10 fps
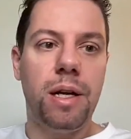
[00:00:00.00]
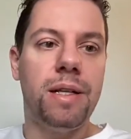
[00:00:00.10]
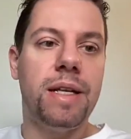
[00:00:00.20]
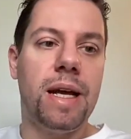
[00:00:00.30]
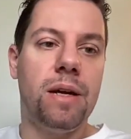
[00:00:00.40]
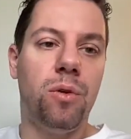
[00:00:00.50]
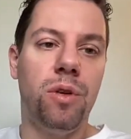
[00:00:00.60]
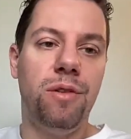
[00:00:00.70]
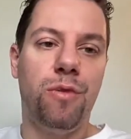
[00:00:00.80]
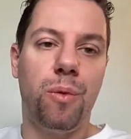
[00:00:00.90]
and then
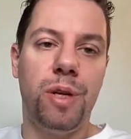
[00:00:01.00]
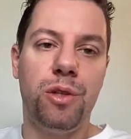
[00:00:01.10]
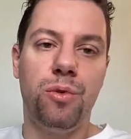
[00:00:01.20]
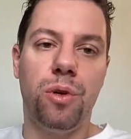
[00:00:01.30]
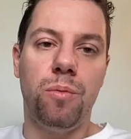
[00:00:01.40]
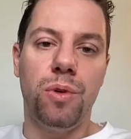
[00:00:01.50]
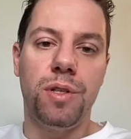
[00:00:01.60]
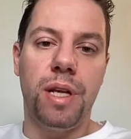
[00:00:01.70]
only for me to almost